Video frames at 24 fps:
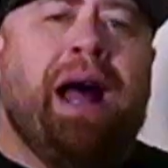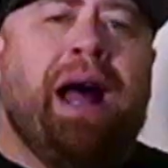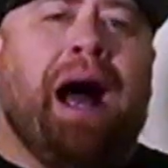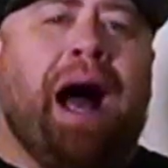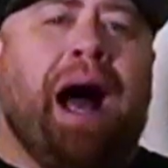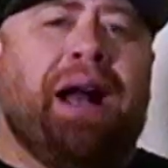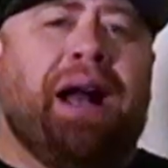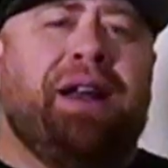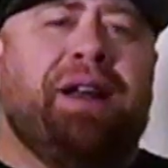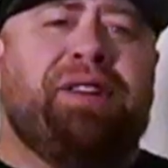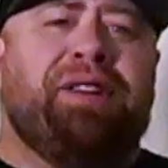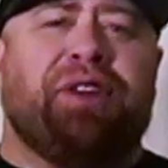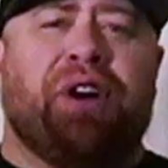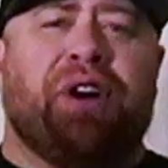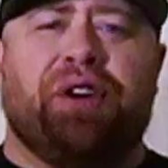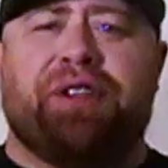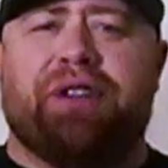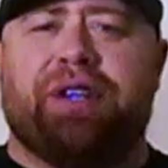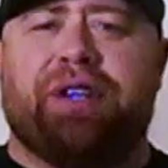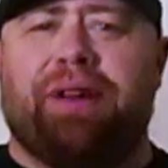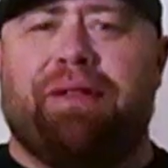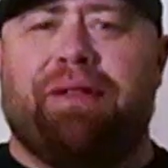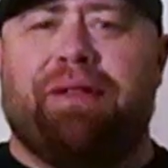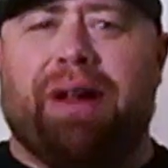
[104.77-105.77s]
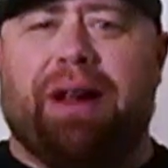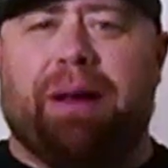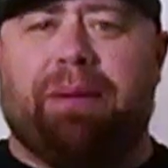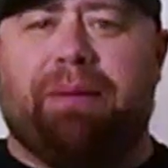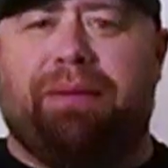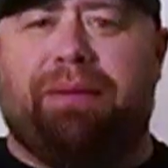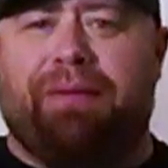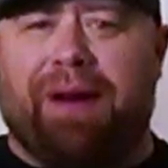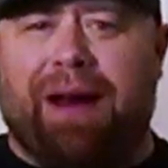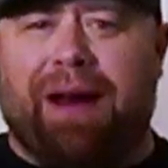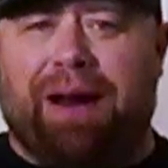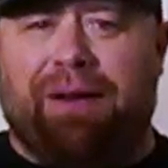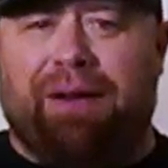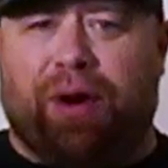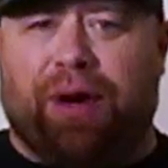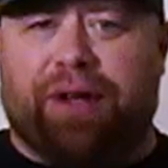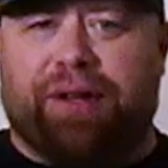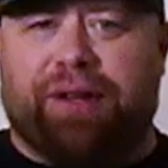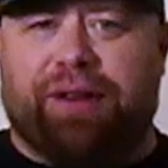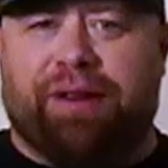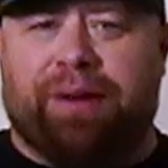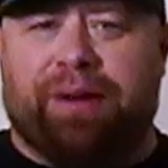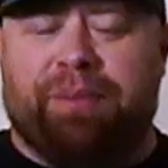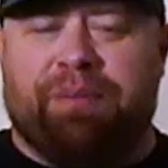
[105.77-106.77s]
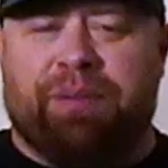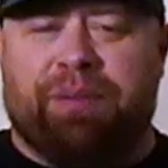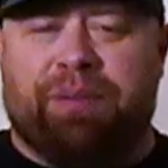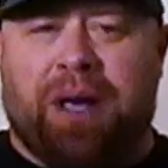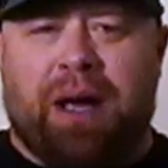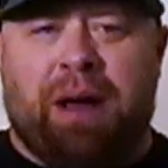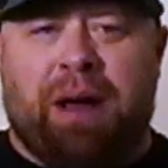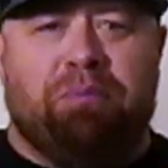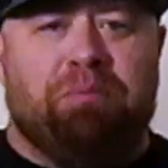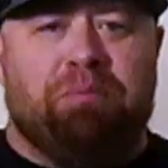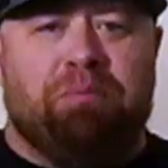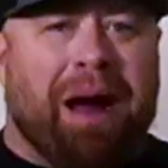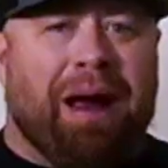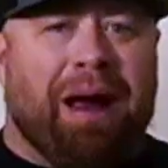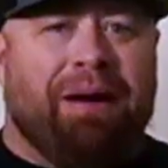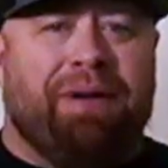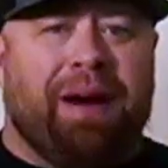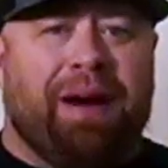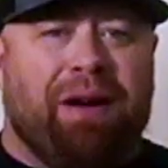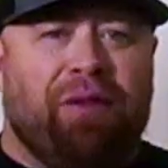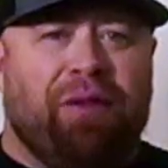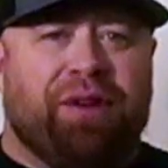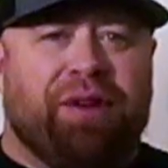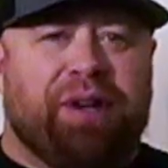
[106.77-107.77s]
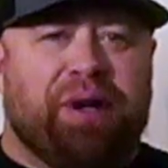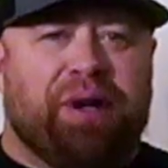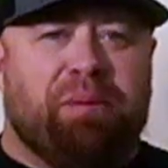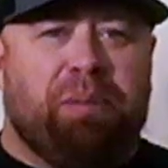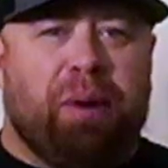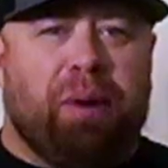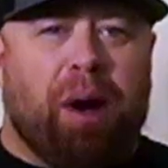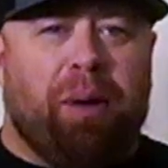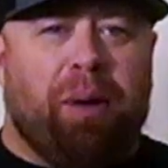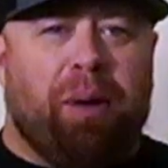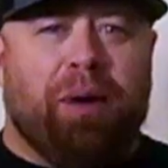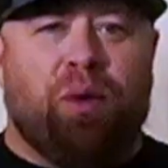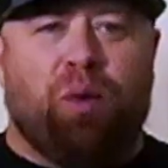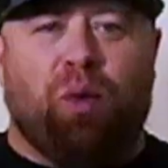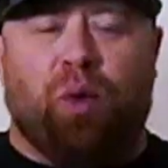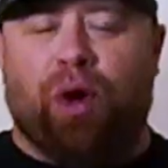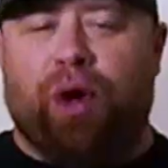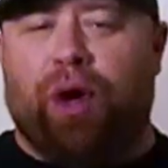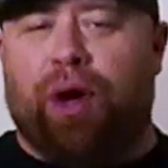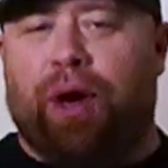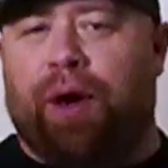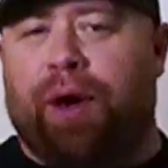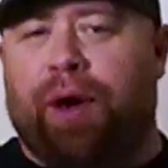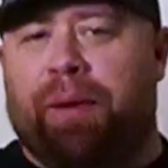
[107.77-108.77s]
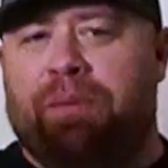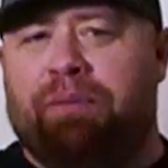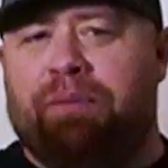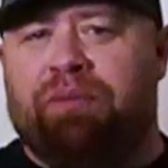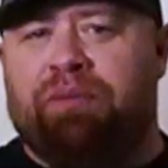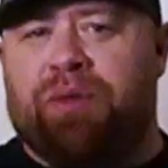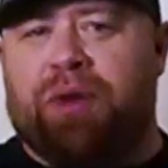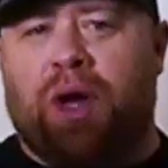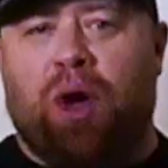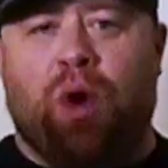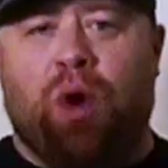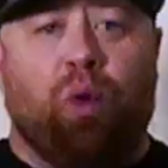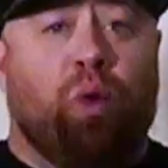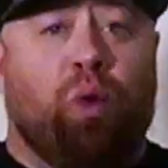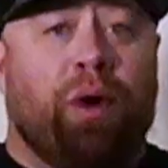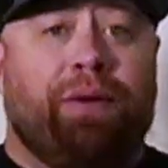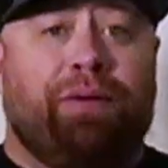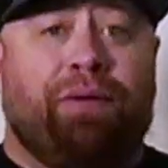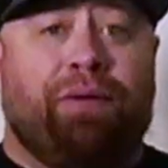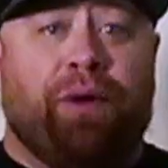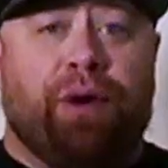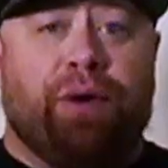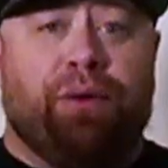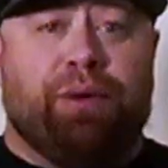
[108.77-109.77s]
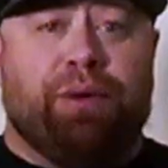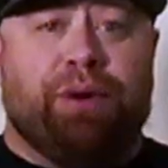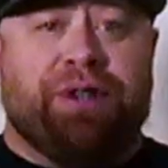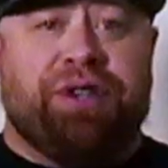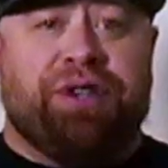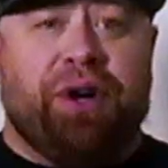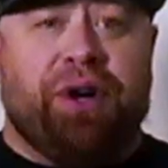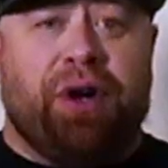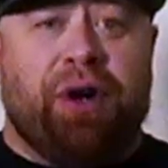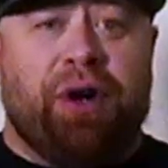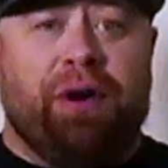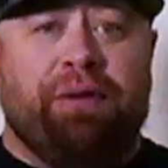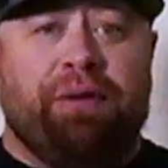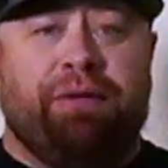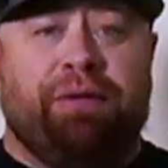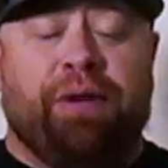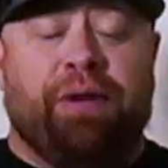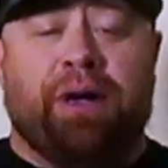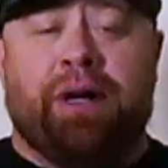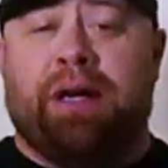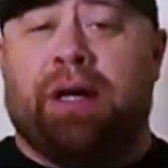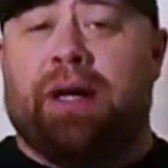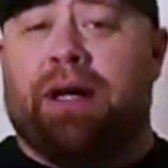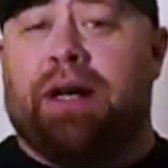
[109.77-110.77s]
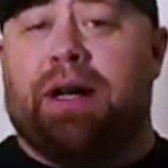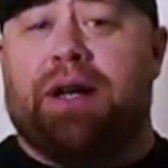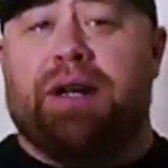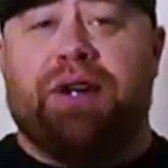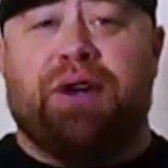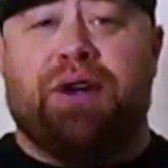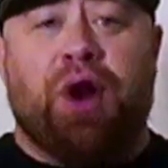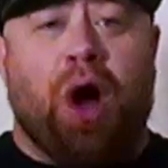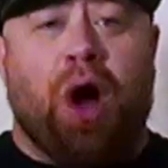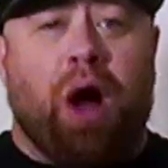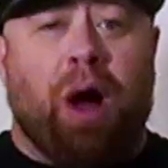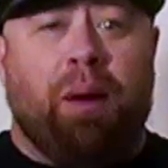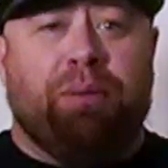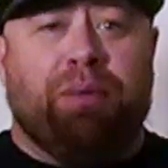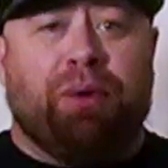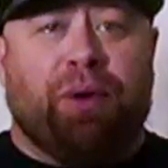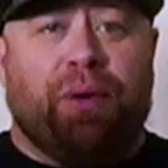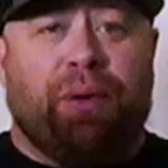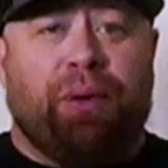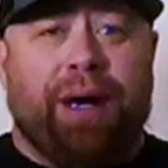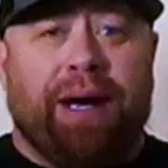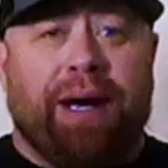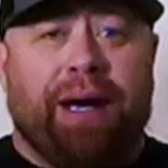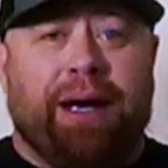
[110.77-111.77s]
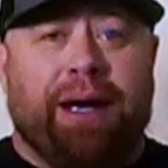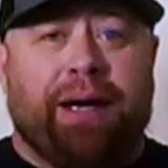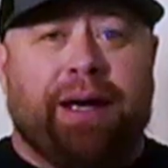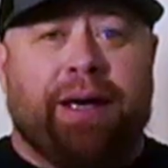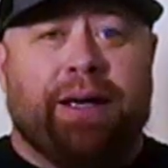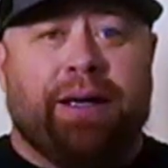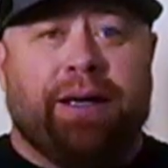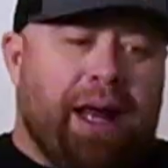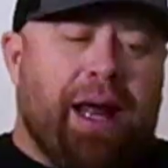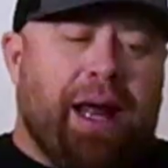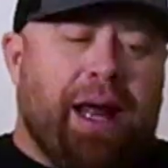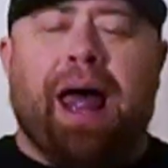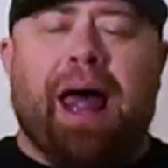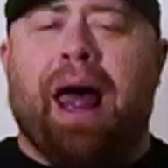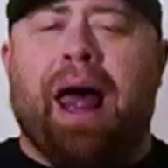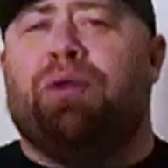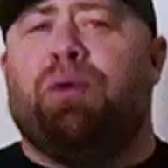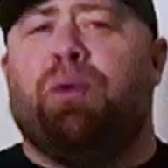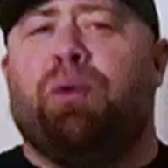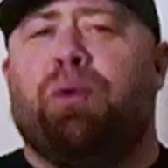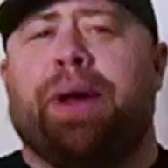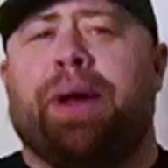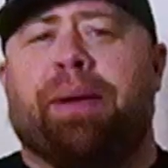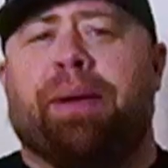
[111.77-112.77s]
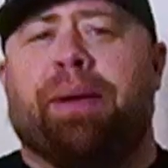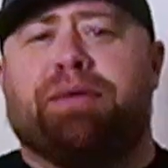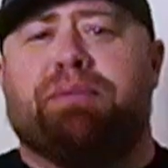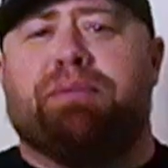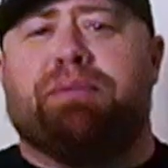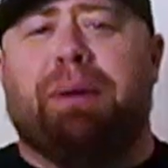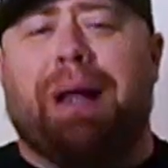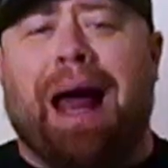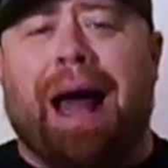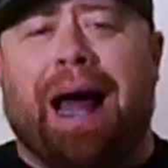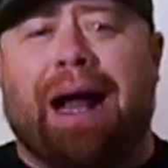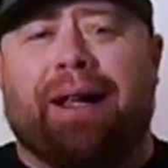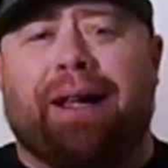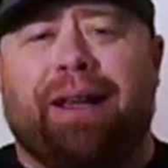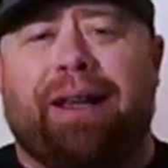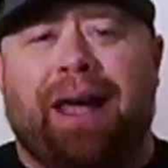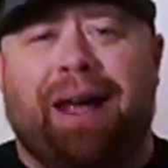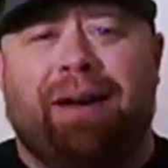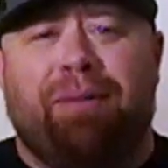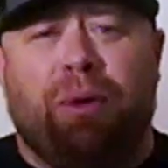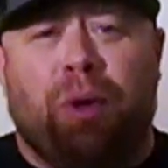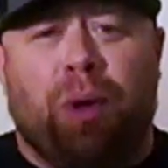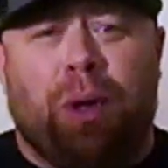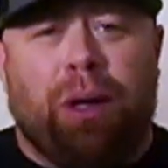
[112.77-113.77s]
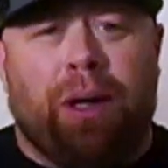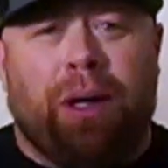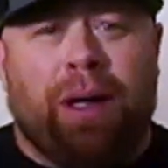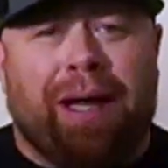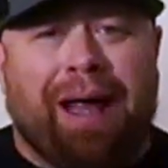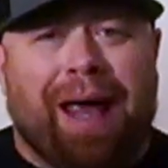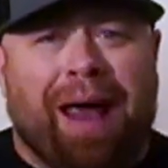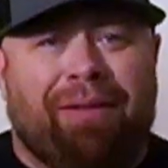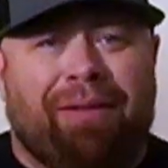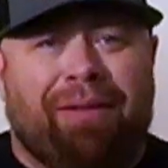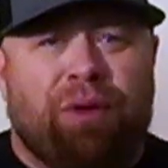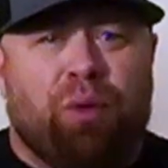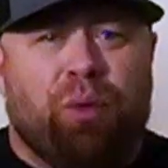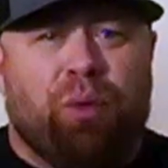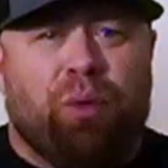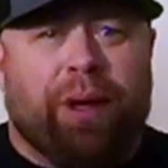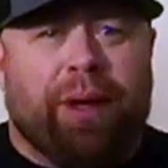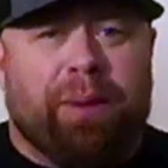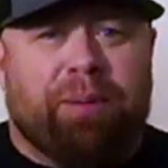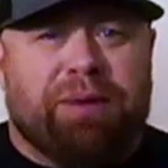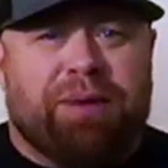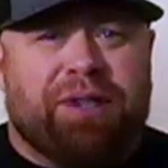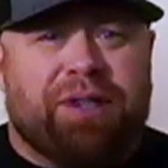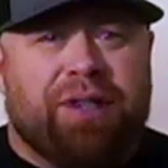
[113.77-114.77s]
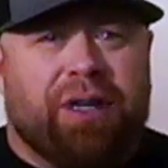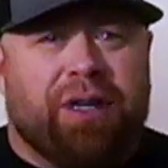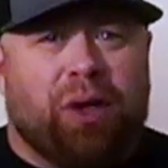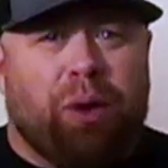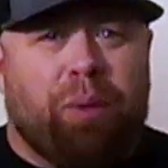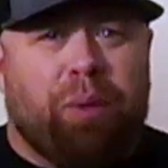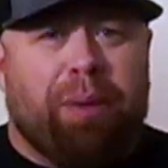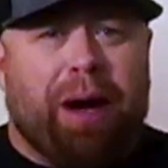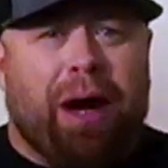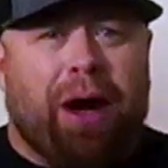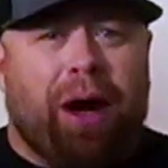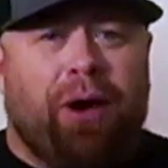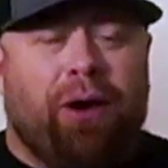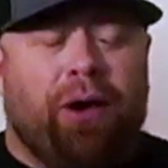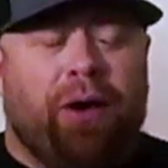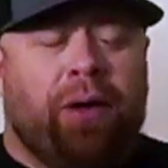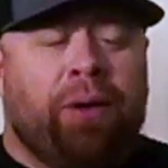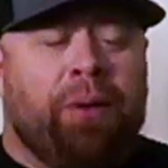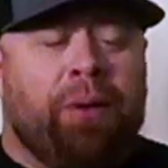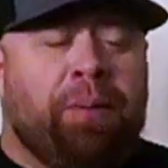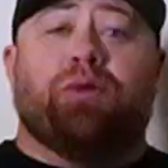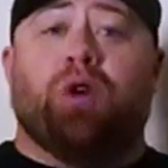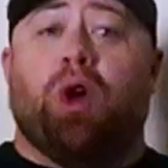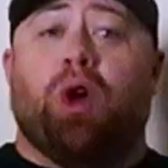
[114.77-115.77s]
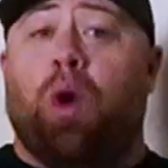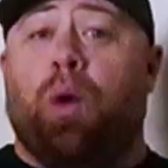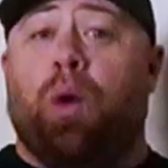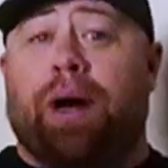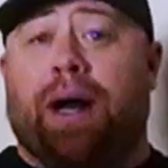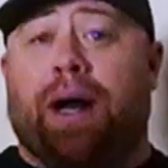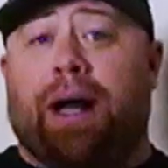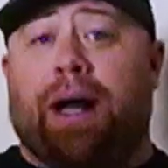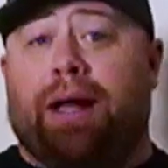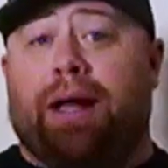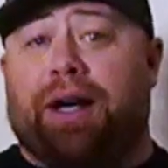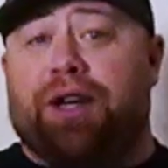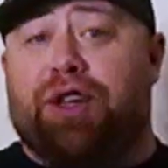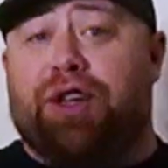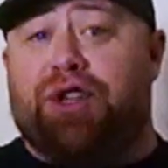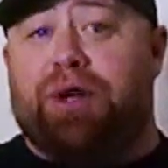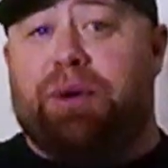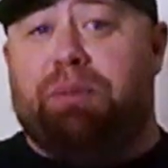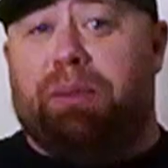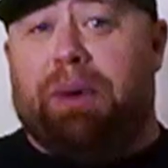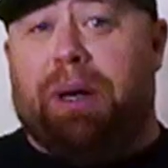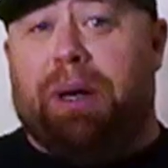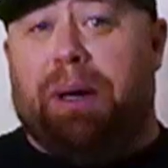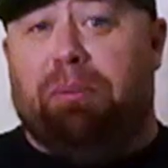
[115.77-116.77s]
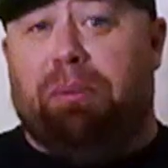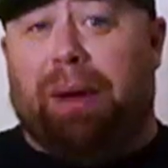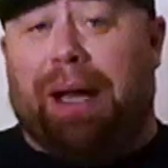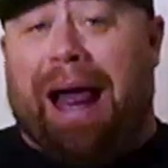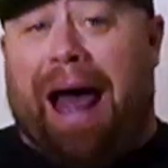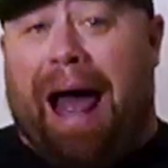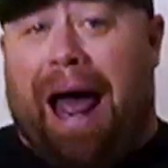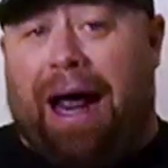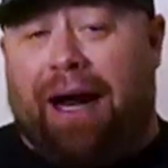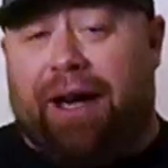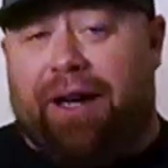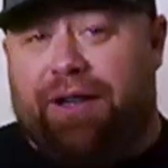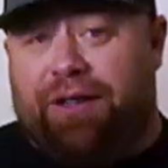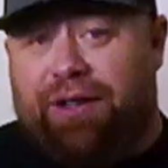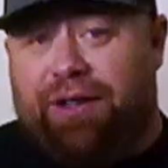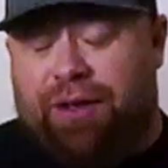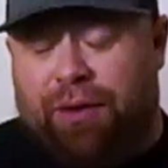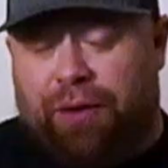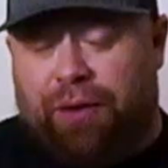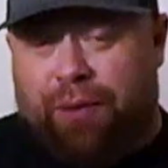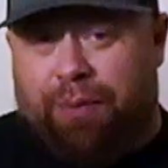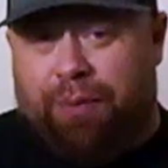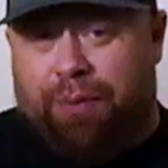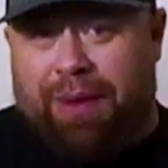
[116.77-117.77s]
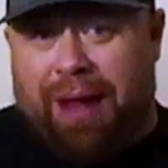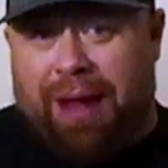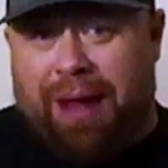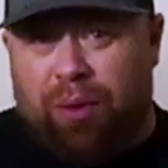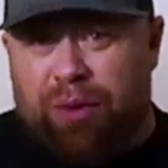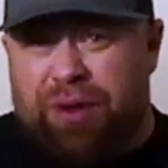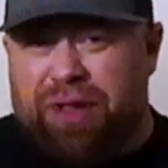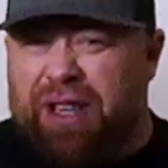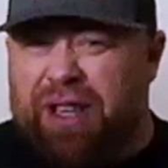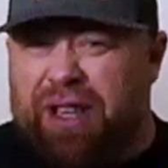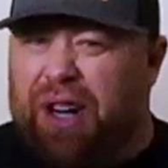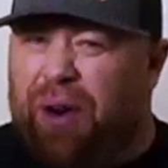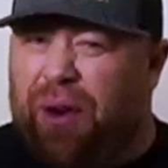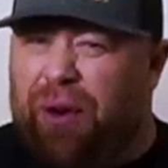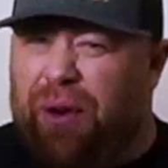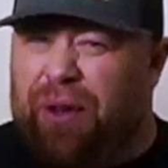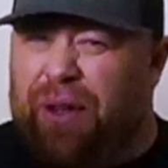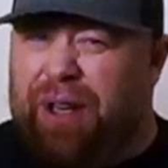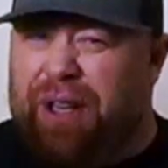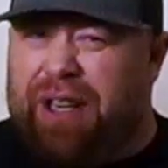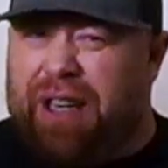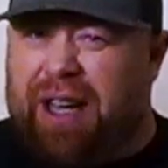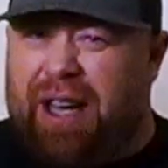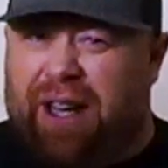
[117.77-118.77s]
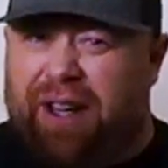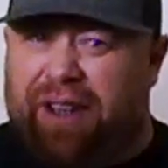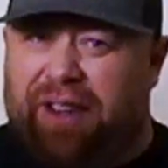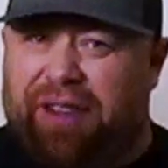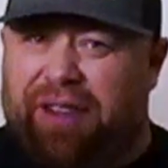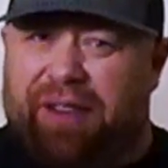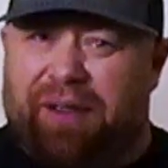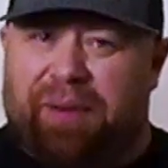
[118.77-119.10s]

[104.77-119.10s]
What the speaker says: I just started to develop favorites. My favorites in bourbon were Woodford Reserve, Knob Creek, Evan Williams Black Label, Evan Williams Single Barrel. Oh, and I like Jim Beam Black too. That was the early days.